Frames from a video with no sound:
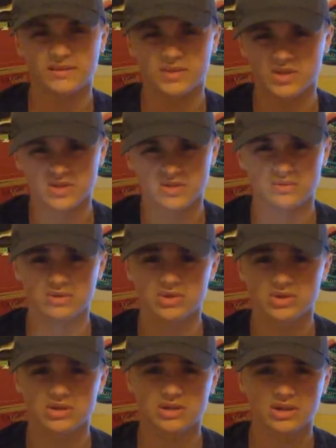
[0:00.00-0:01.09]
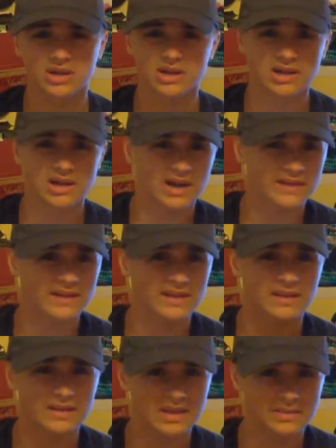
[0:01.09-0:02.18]
have the swoosh. I think the
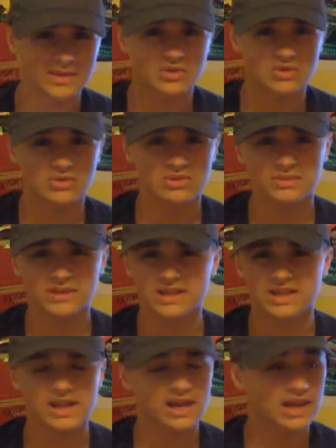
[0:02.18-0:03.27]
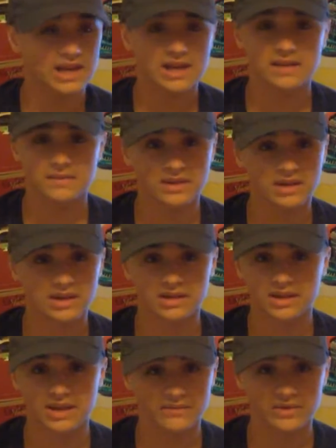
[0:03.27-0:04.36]
theme is cool, but you can't have it on
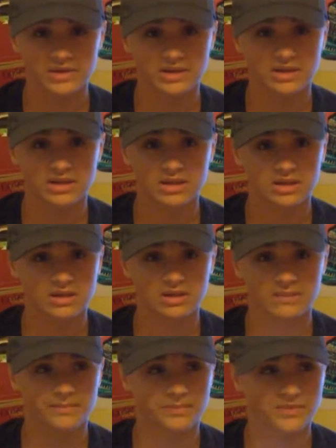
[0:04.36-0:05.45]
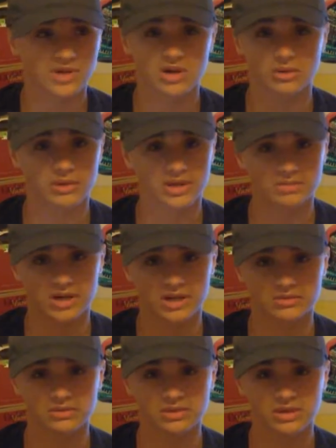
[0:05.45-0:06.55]
every colorway of the model.